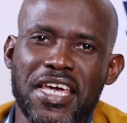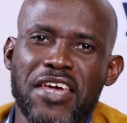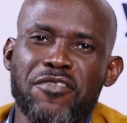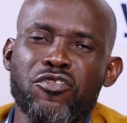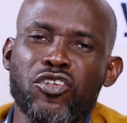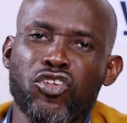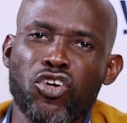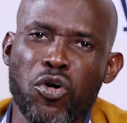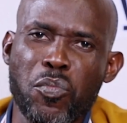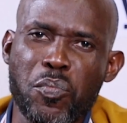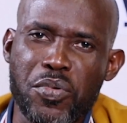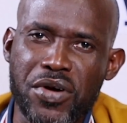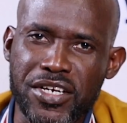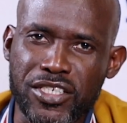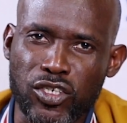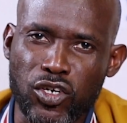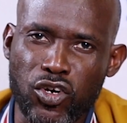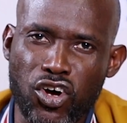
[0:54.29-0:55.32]
If you don't
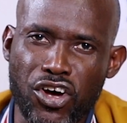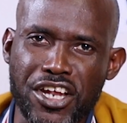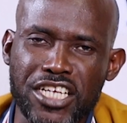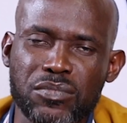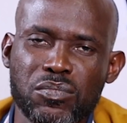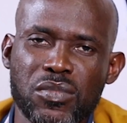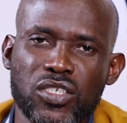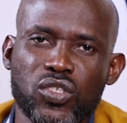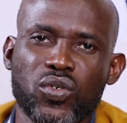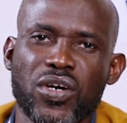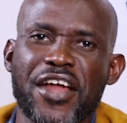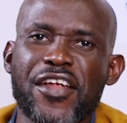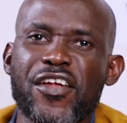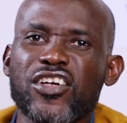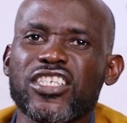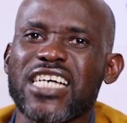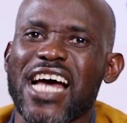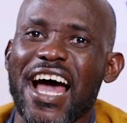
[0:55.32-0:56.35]
pray to God, it means you are
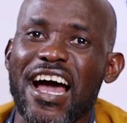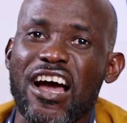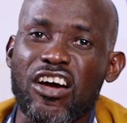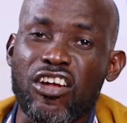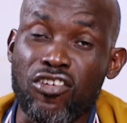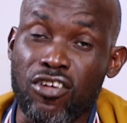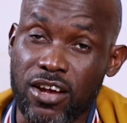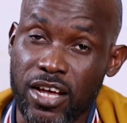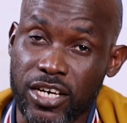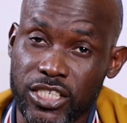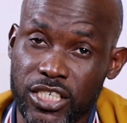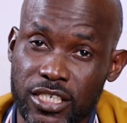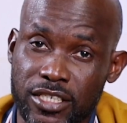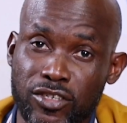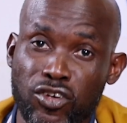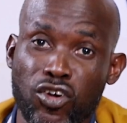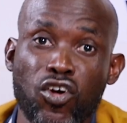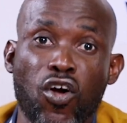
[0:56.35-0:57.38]
not
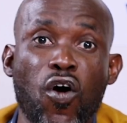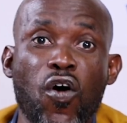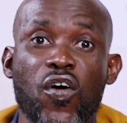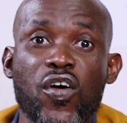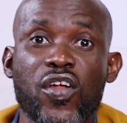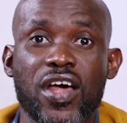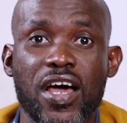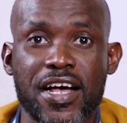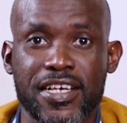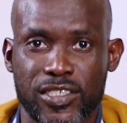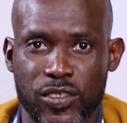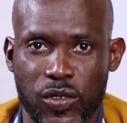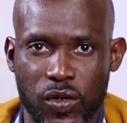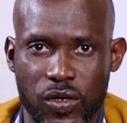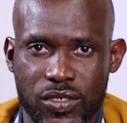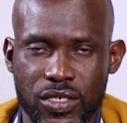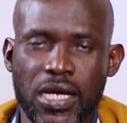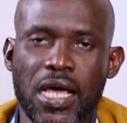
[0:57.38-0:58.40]
acknowledging God as
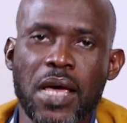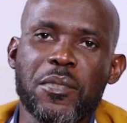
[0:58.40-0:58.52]
God.